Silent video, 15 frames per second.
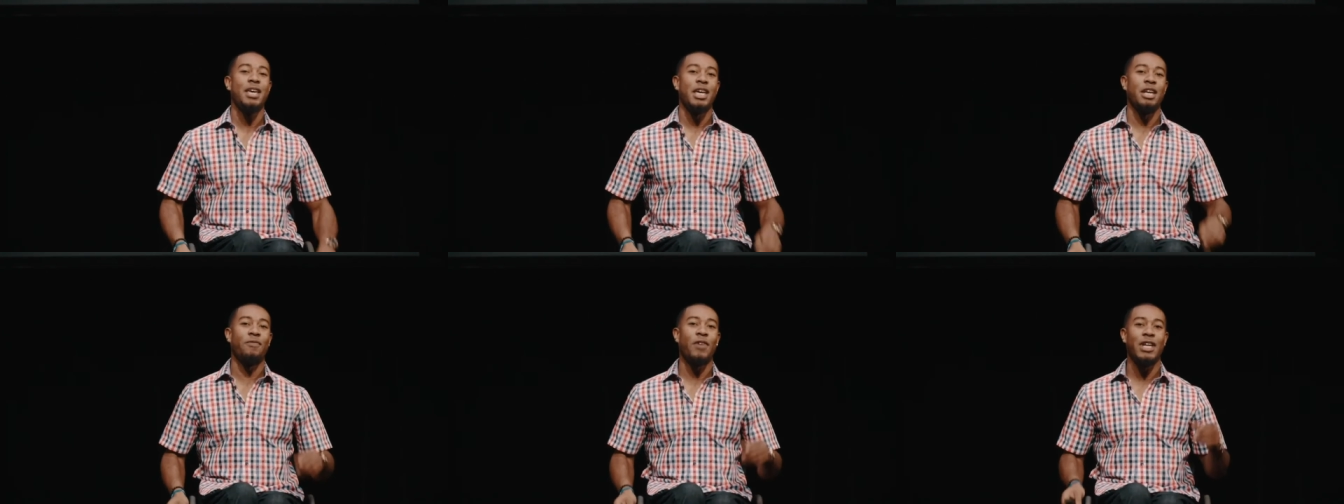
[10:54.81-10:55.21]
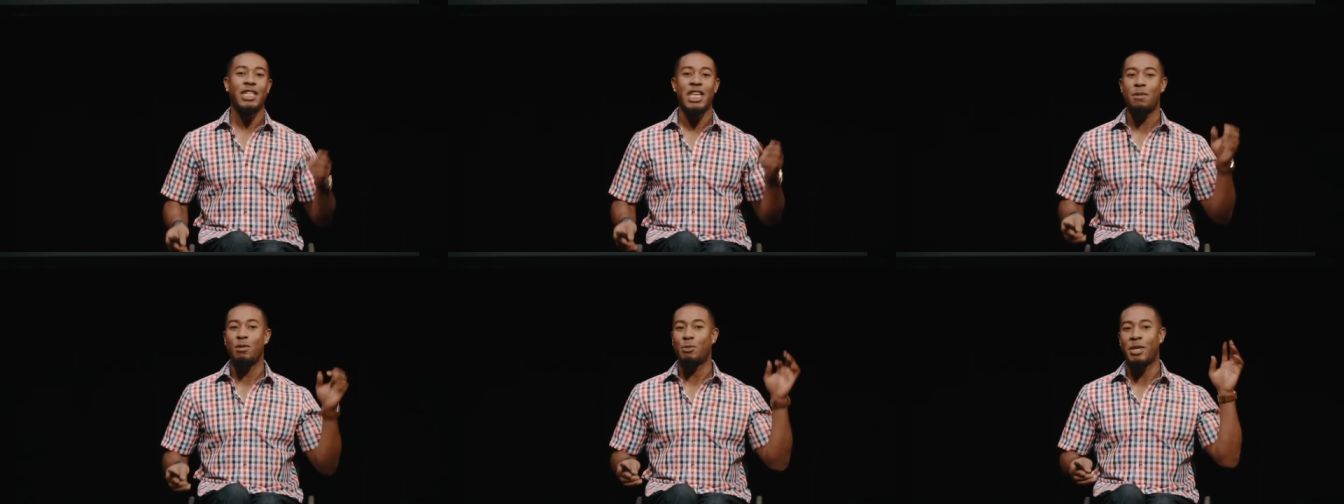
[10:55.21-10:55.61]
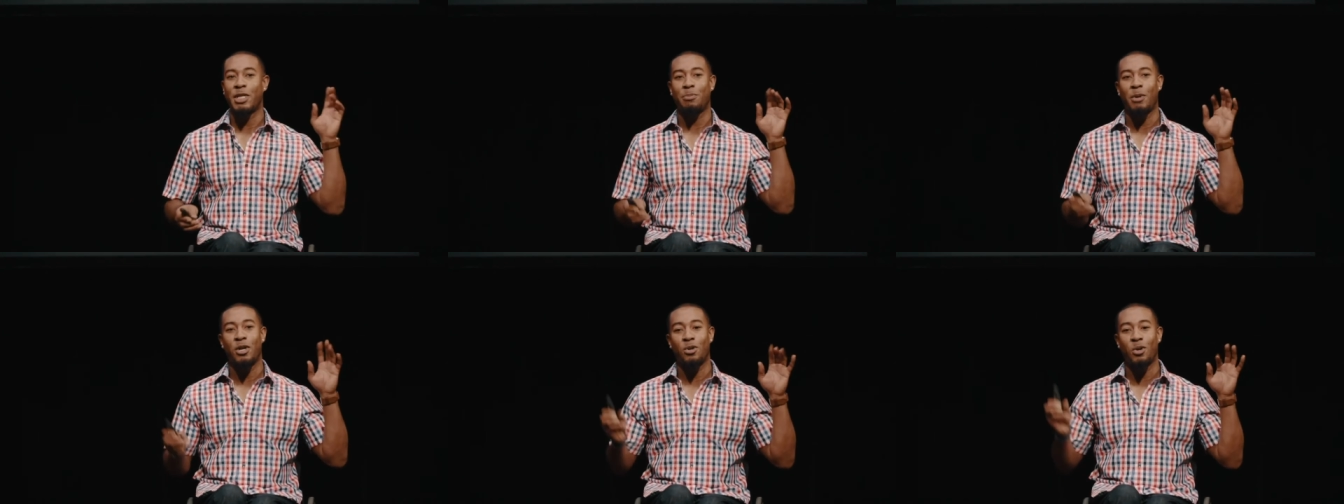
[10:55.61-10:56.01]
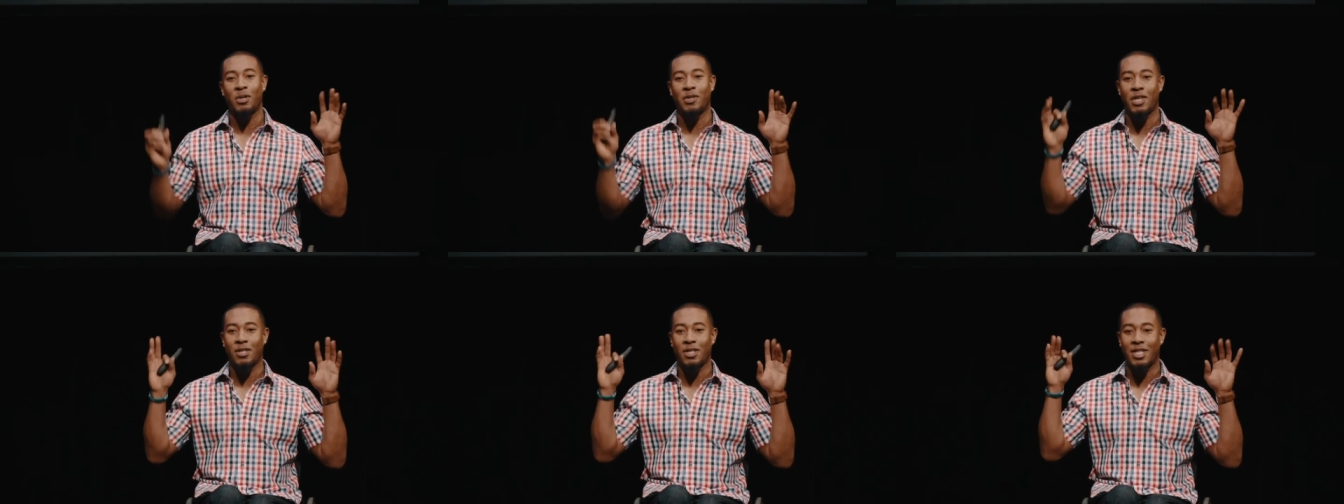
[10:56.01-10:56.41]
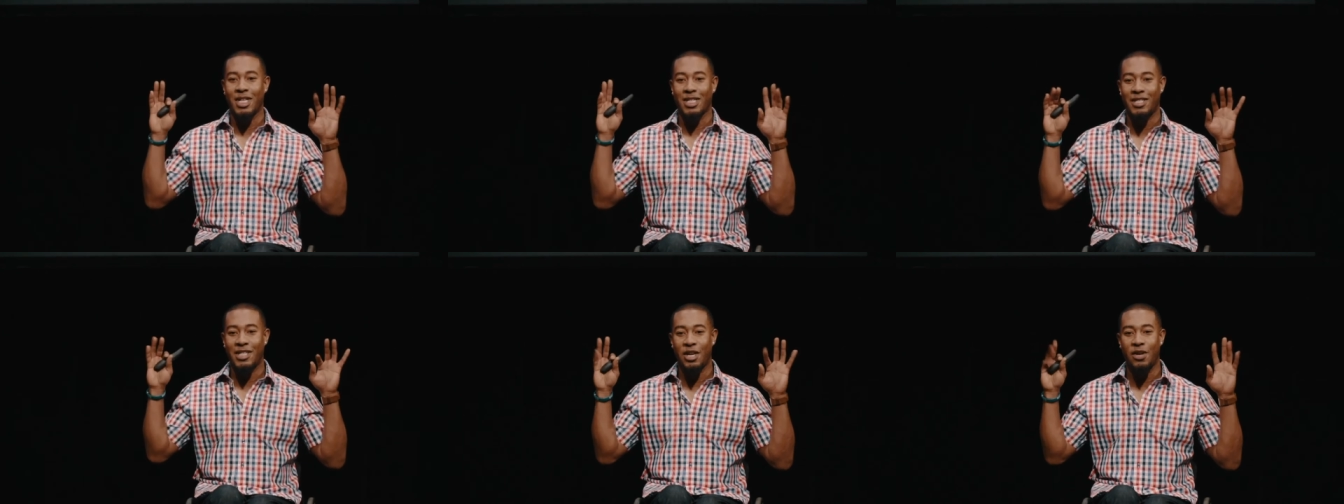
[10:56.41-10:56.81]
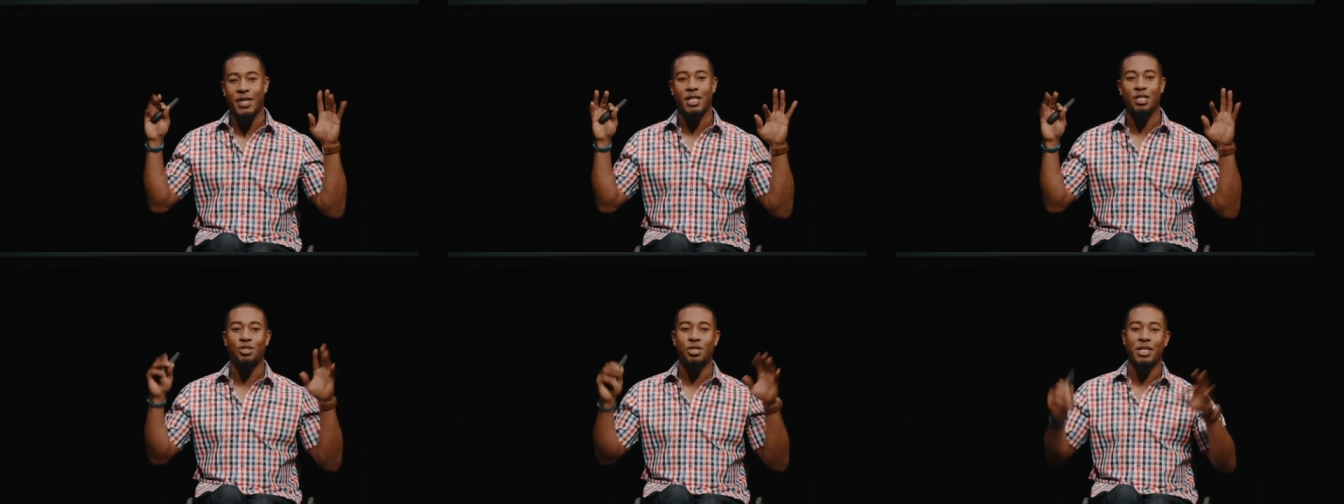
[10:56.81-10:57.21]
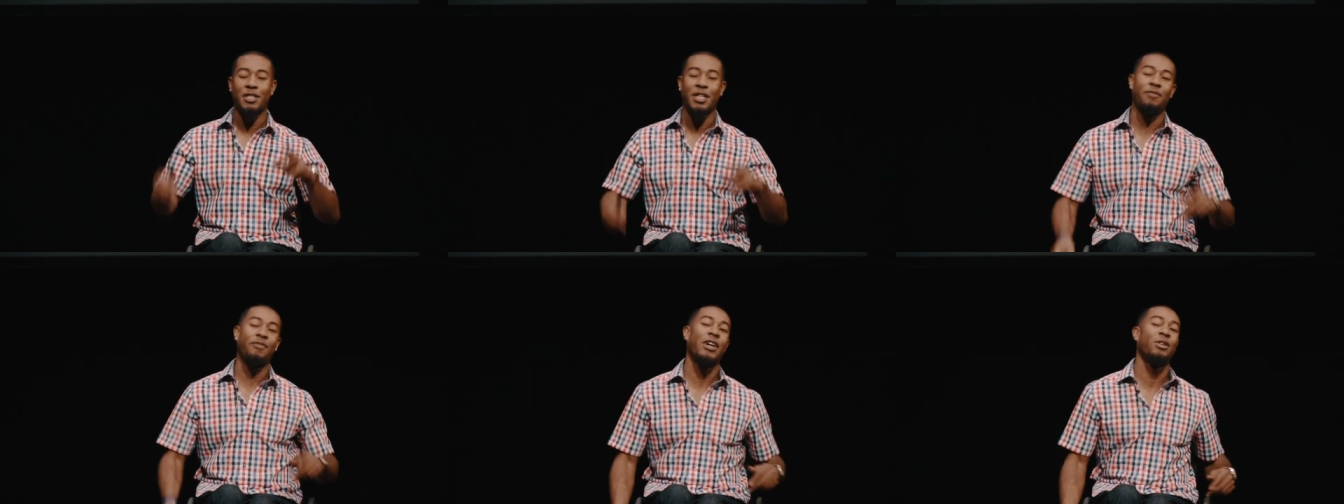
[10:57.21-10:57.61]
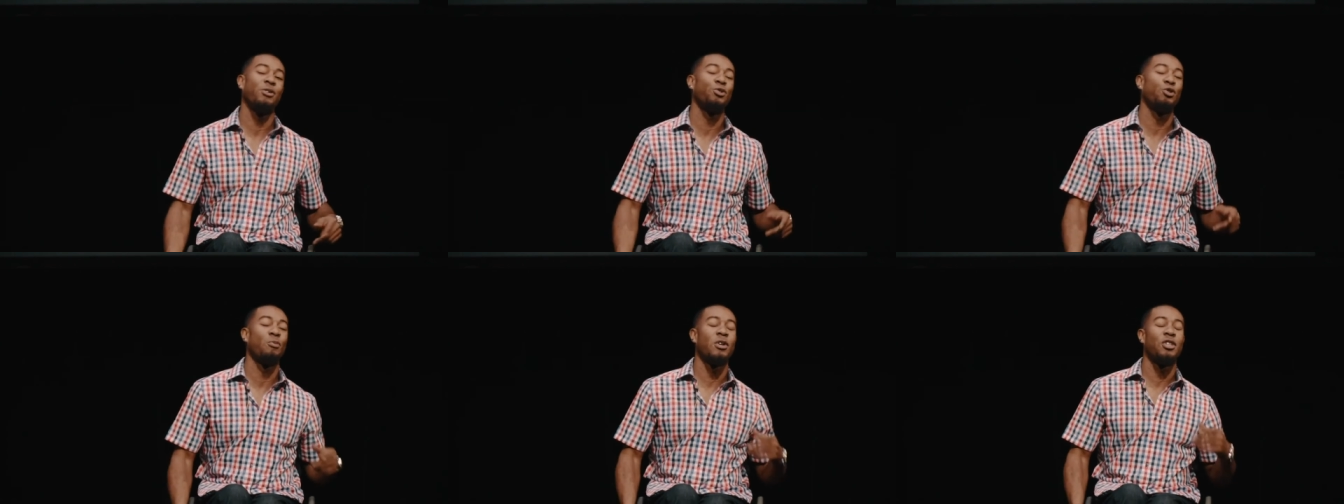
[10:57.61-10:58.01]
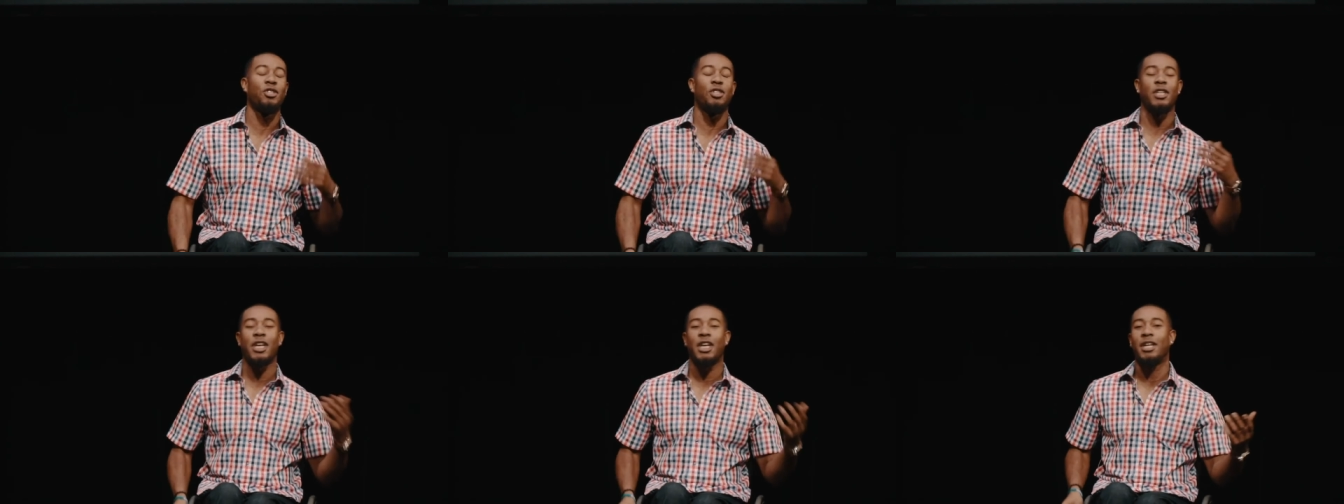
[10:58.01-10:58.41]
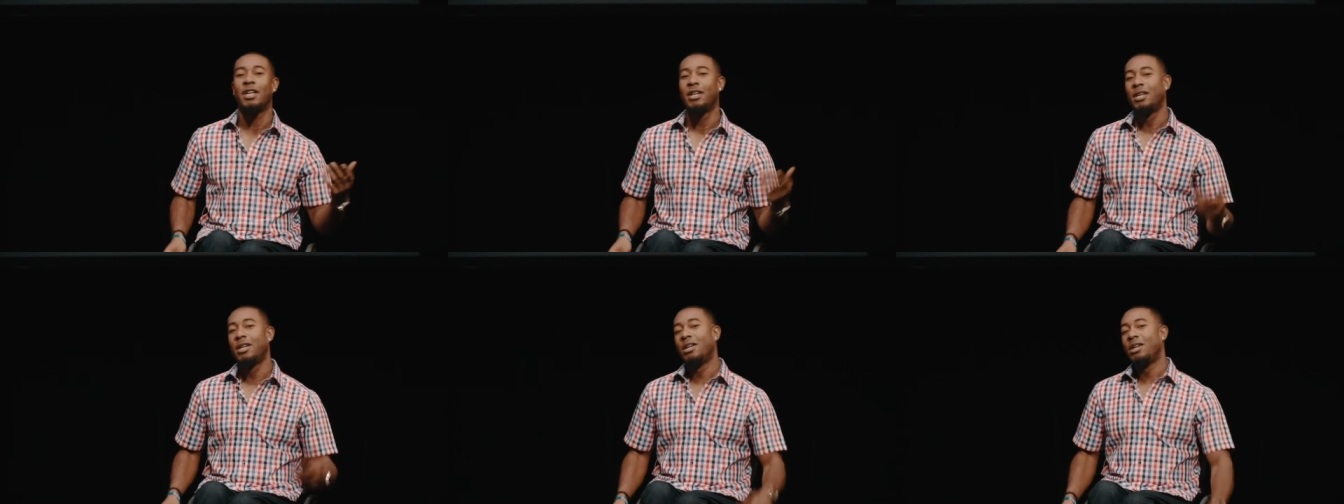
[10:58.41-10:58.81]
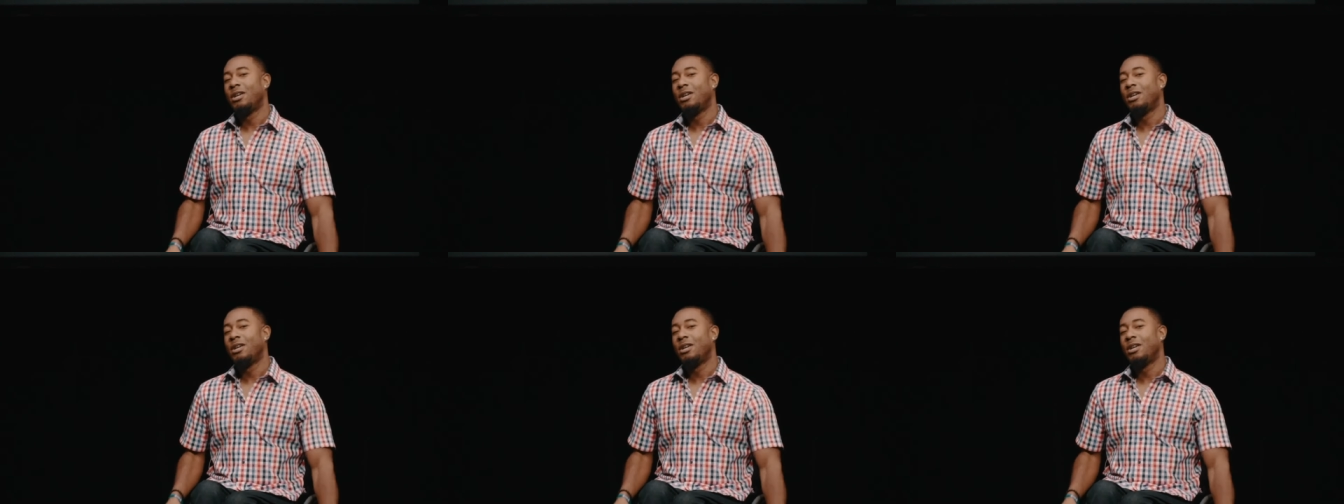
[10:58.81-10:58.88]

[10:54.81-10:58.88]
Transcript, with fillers: And if I damaged my spinal cord there, the dexterity and strength that I value so much today